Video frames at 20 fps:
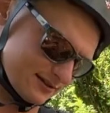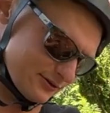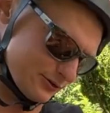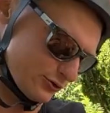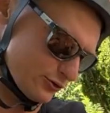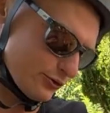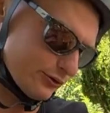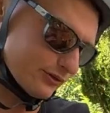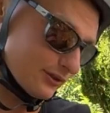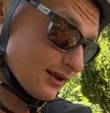you
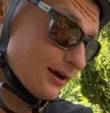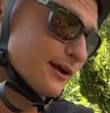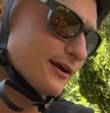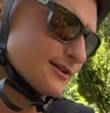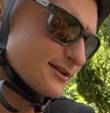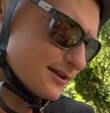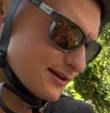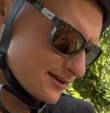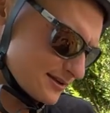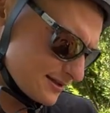know,
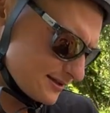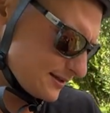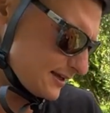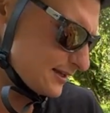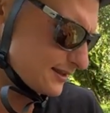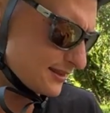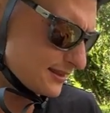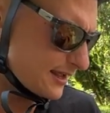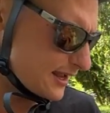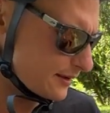treasures.
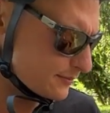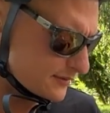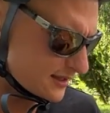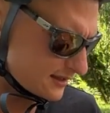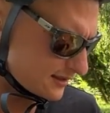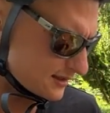Let's name the